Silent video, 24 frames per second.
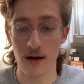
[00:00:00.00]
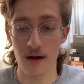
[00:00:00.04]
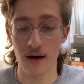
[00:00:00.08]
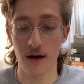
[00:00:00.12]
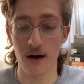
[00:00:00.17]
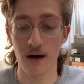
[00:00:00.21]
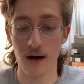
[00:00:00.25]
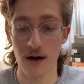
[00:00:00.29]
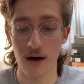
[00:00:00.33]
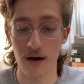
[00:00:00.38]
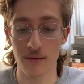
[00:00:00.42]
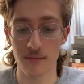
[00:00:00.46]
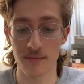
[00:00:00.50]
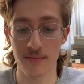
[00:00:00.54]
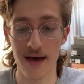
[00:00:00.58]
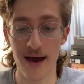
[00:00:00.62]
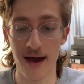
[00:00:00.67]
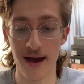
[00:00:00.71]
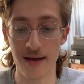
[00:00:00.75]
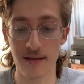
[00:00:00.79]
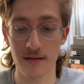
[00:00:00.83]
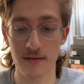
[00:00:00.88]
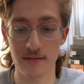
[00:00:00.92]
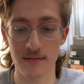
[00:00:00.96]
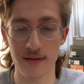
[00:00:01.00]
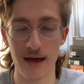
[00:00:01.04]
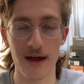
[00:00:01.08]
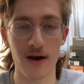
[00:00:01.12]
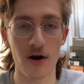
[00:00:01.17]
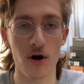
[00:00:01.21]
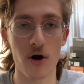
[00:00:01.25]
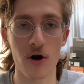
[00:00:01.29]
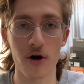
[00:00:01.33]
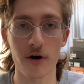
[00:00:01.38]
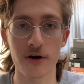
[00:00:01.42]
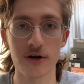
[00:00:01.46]
that
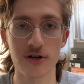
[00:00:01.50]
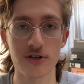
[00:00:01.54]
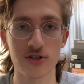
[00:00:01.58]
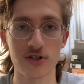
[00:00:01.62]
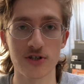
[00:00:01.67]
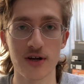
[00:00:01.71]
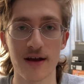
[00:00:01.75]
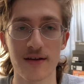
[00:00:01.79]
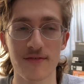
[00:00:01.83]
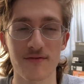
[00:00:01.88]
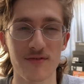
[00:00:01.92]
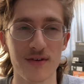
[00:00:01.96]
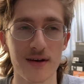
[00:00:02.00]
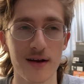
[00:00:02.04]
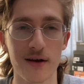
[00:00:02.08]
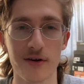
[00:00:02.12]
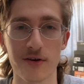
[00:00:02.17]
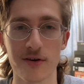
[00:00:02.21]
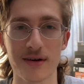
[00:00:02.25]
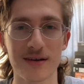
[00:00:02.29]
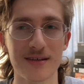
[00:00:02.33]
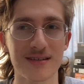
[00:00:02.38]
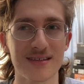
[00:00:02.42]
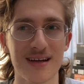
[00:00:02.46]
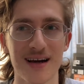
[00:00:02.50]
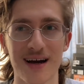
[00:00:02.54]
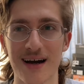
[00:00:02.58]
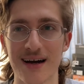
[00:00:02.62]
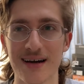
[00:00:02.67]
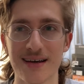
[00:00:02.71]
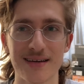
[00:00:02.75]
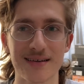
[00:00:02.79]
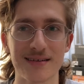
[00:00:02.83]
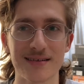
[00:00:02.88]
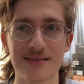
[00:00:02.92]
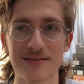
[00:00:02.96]
orange and vanilla is
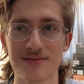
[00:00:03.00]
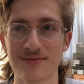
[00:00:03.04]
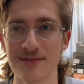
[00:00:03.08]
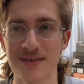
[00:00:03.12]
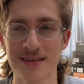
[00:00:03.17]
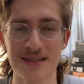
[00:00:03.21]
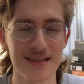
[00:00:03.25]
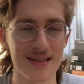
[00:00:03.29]
kind of,